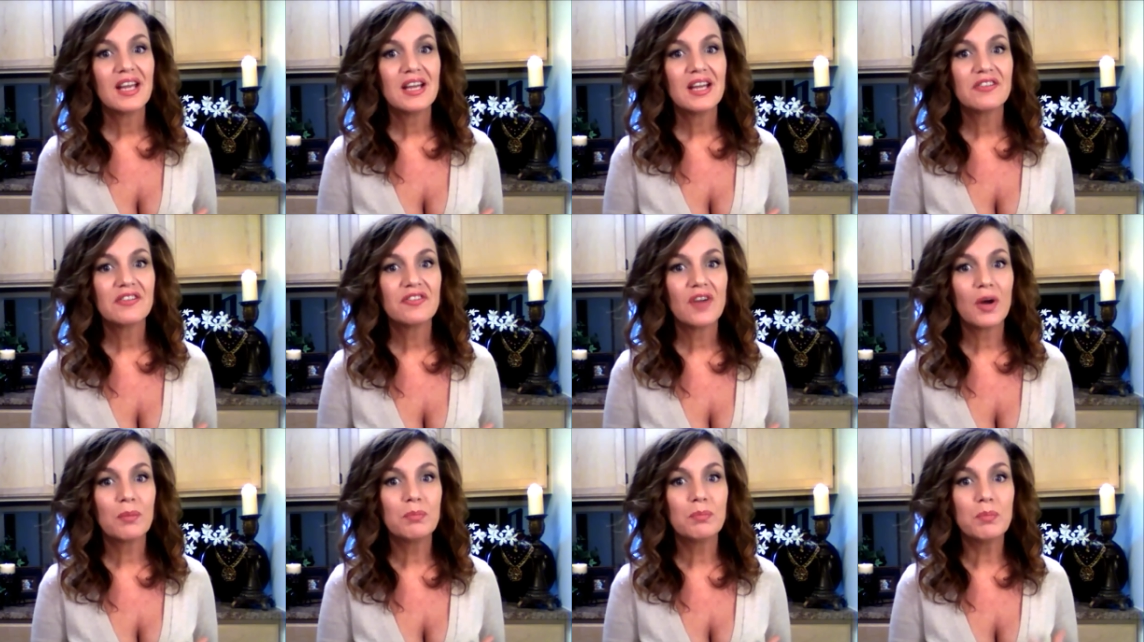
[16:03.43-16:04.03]

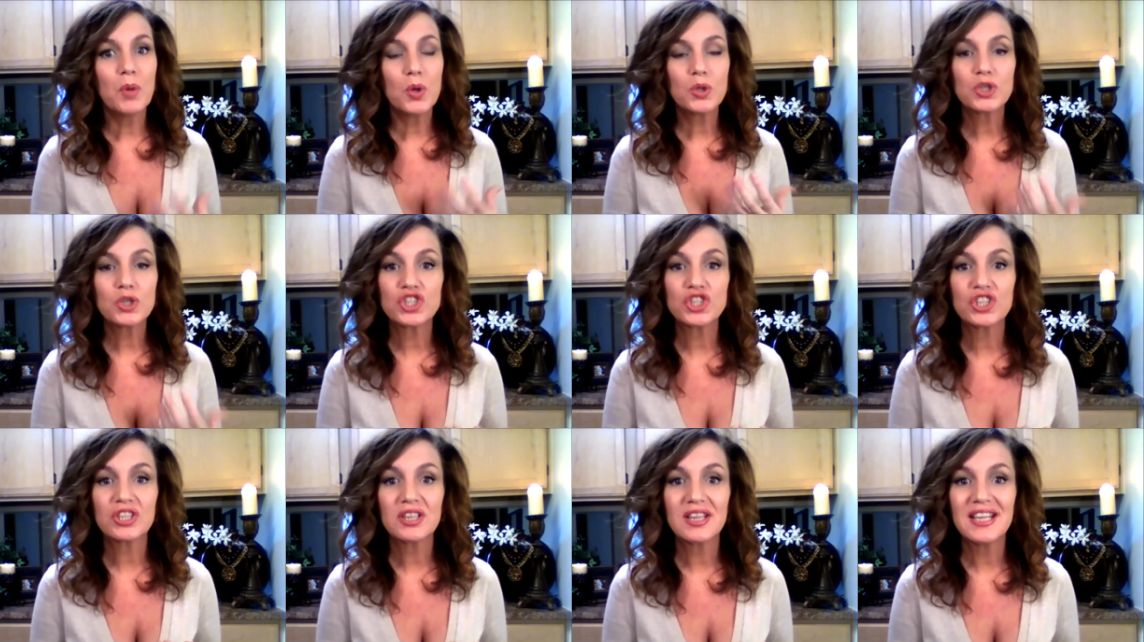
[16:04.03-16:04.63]
if
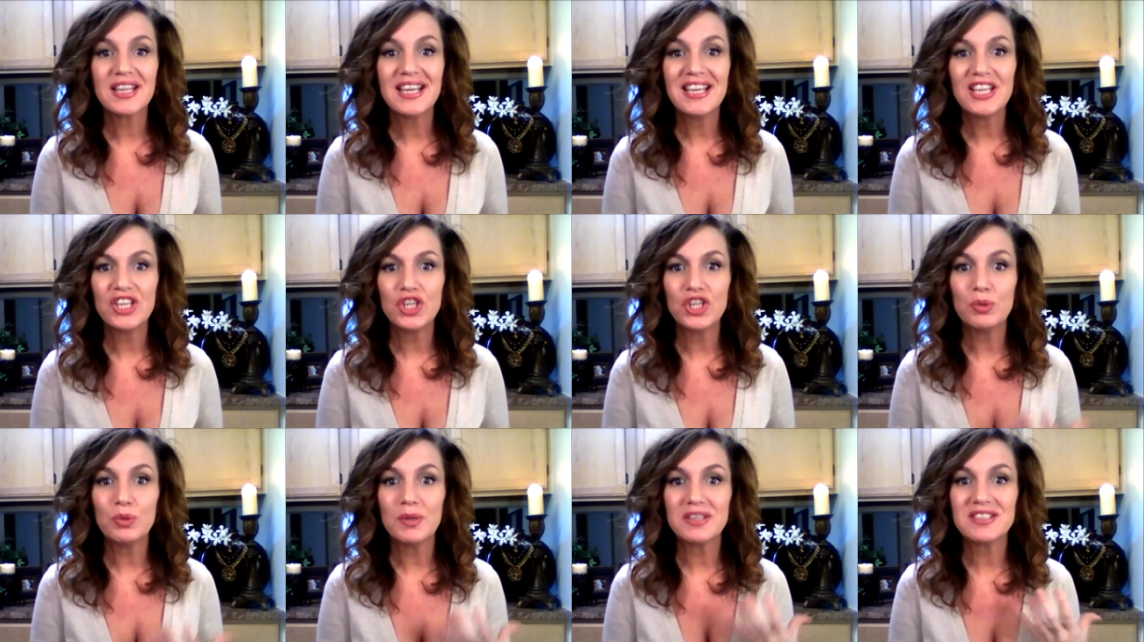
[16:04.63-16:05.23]

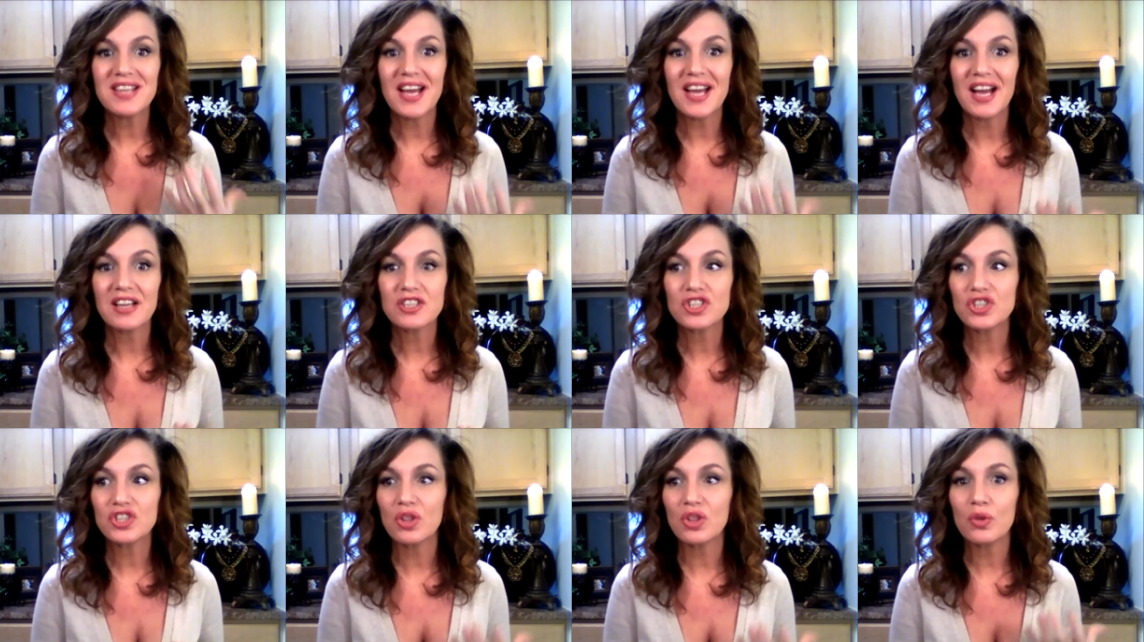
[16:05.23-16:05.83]
emotionally you
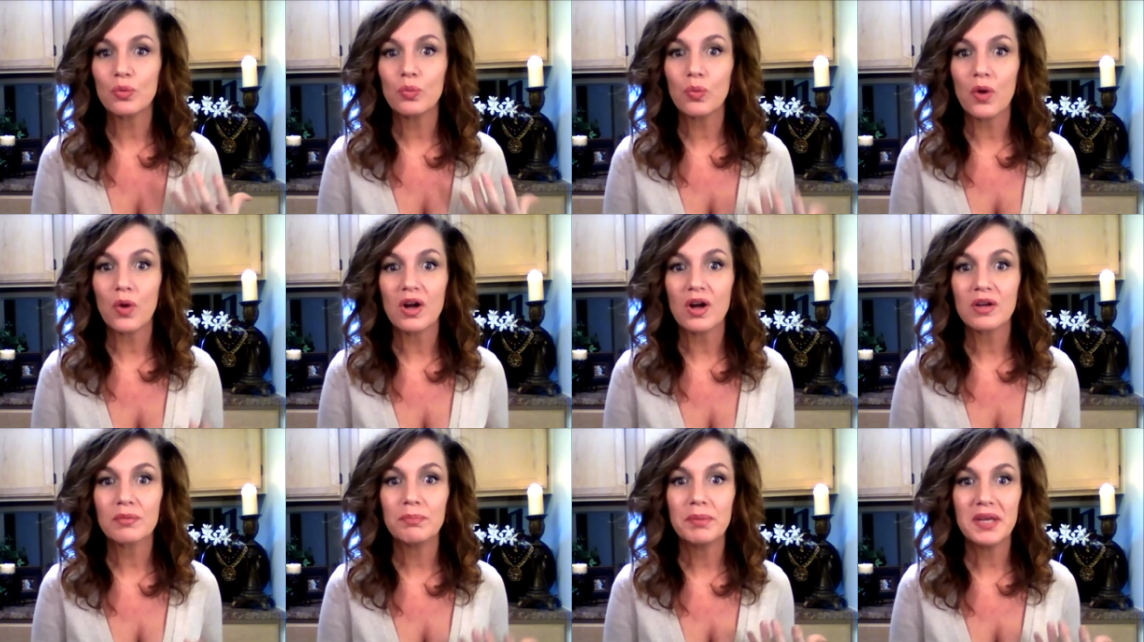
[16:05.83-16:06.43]
attach to the
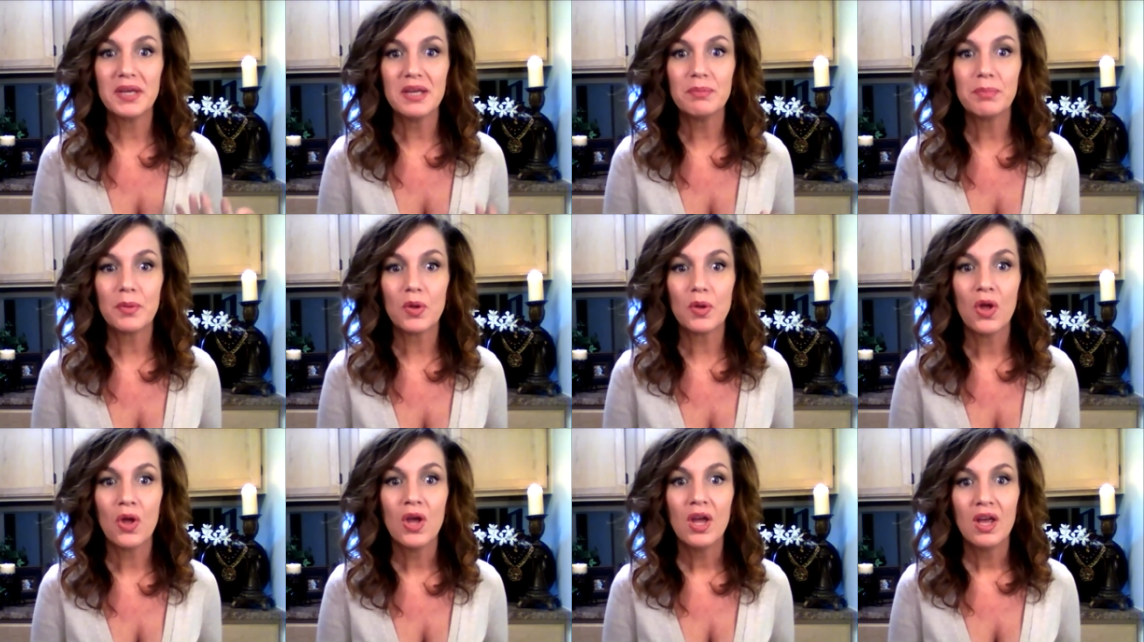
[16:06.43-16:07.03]
wrong
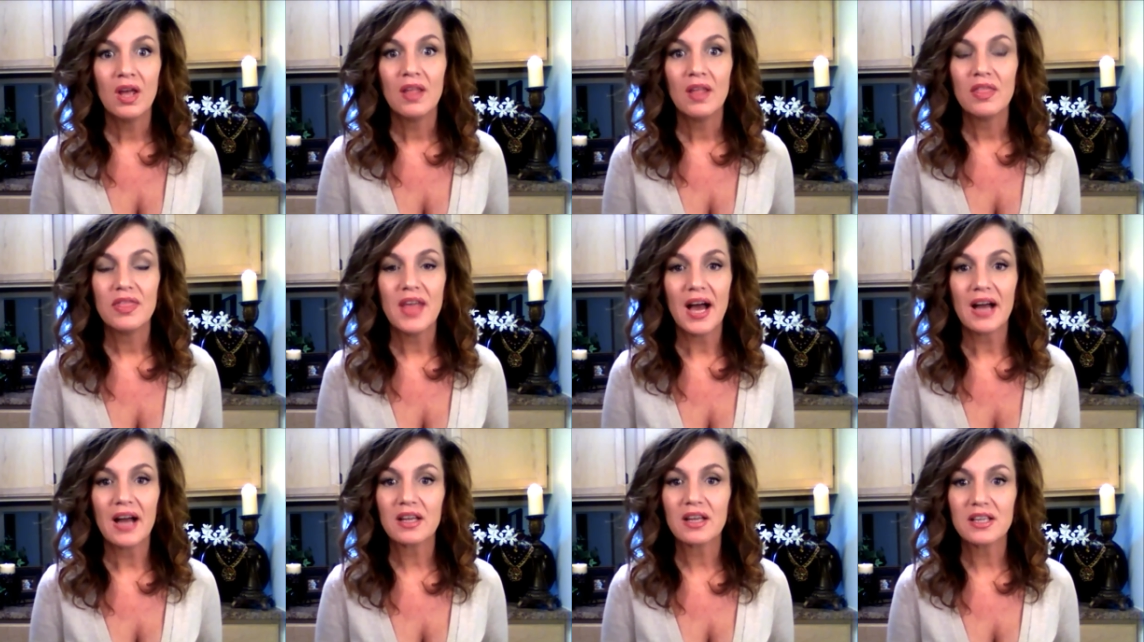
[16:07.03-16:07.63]
people
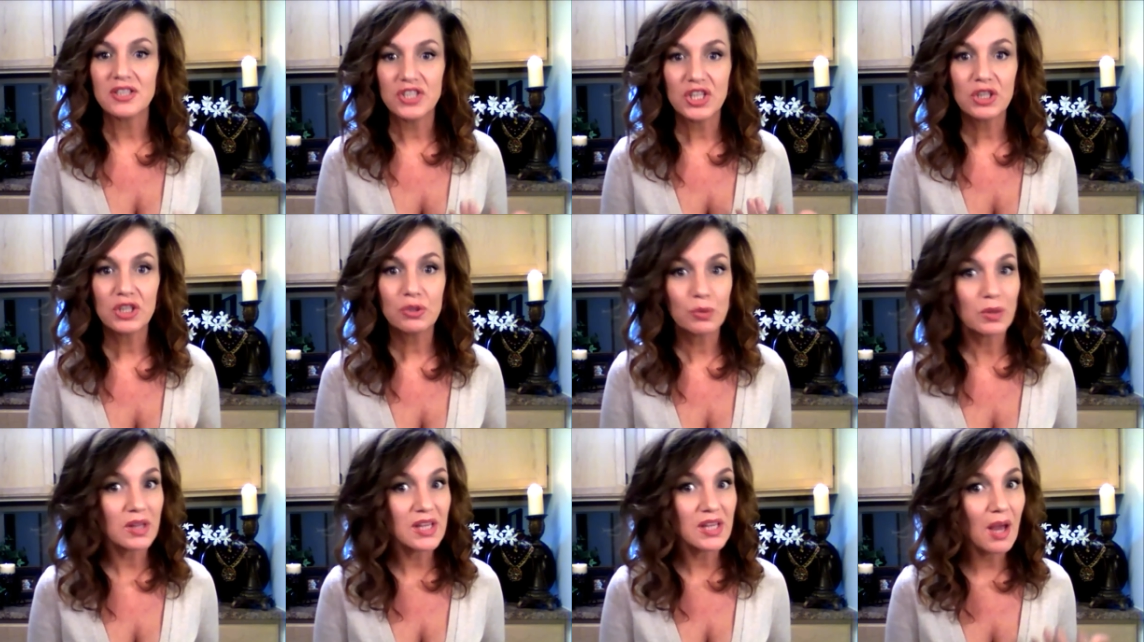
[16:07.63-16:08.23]
that
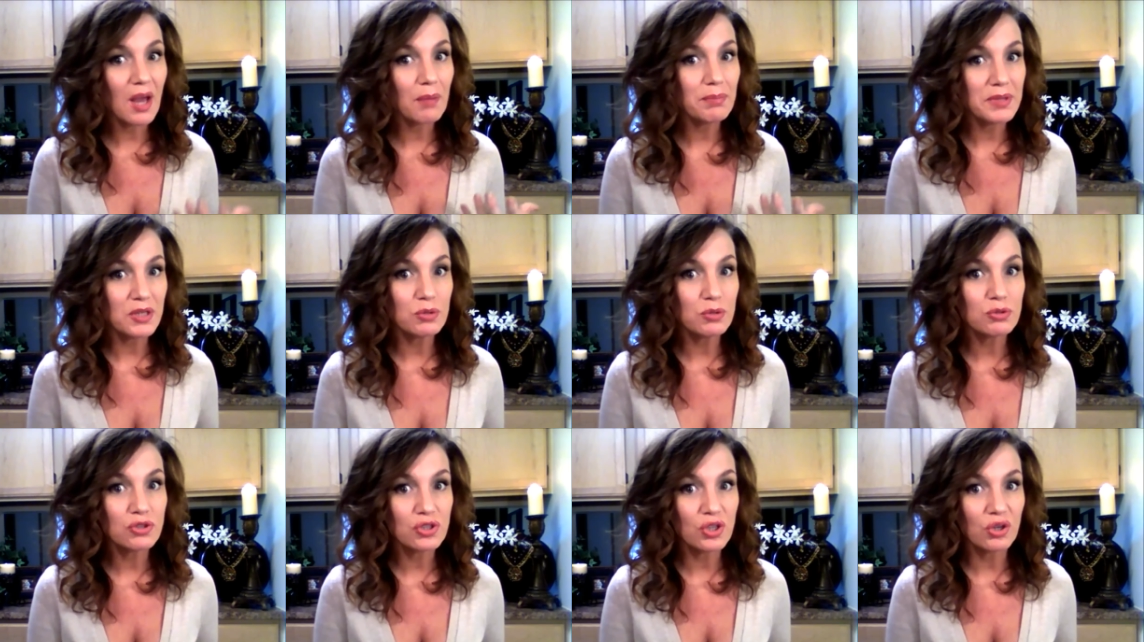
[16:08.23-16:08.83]
continually
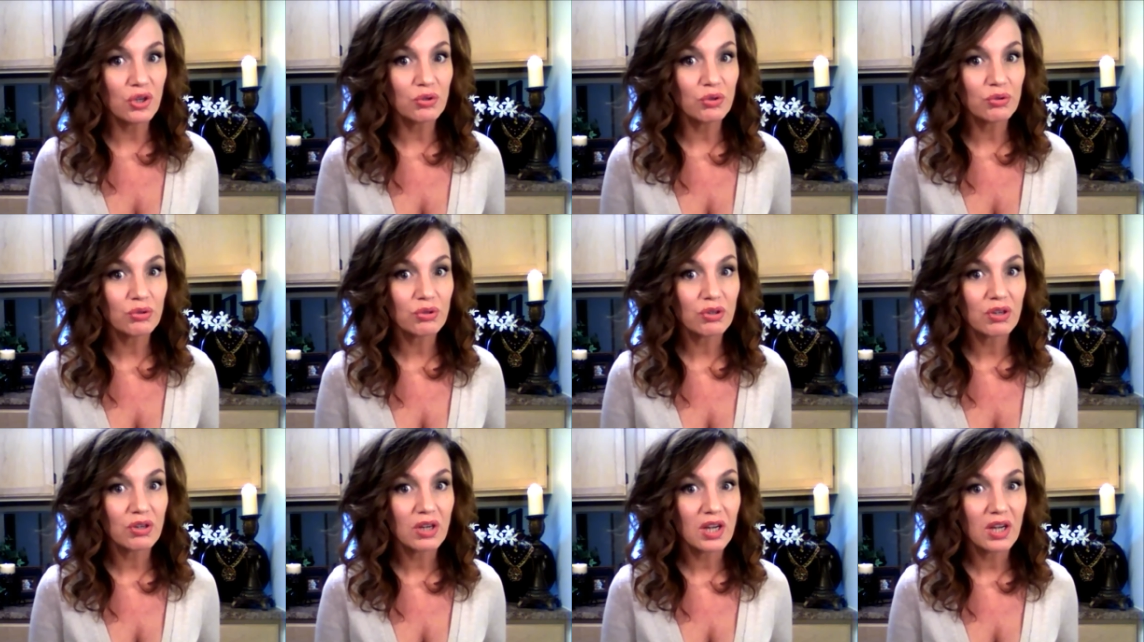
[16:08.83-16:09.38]
abuse you.